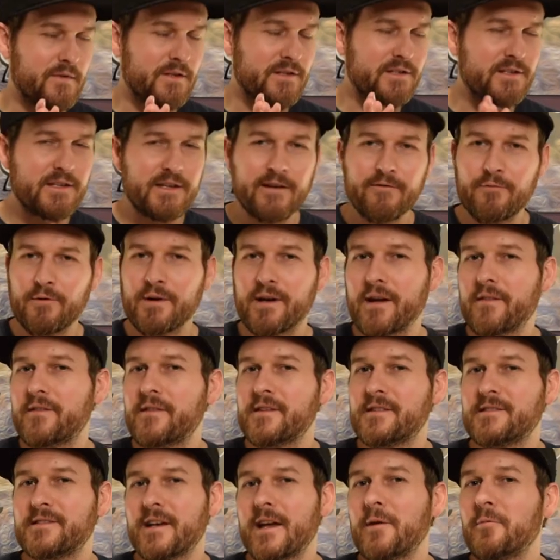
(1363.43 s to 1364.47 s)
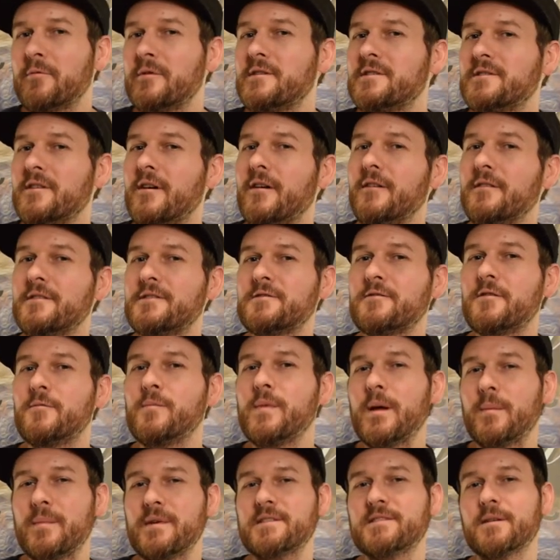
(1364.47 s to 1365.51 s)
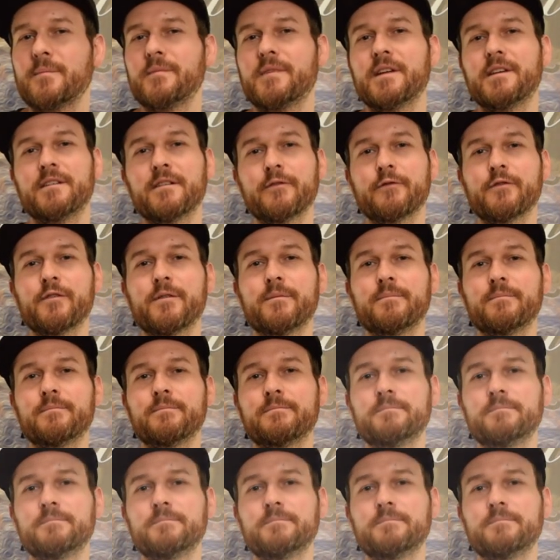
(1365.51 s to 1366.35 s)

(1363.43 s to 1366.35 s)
see if we get the same results or maybe something different.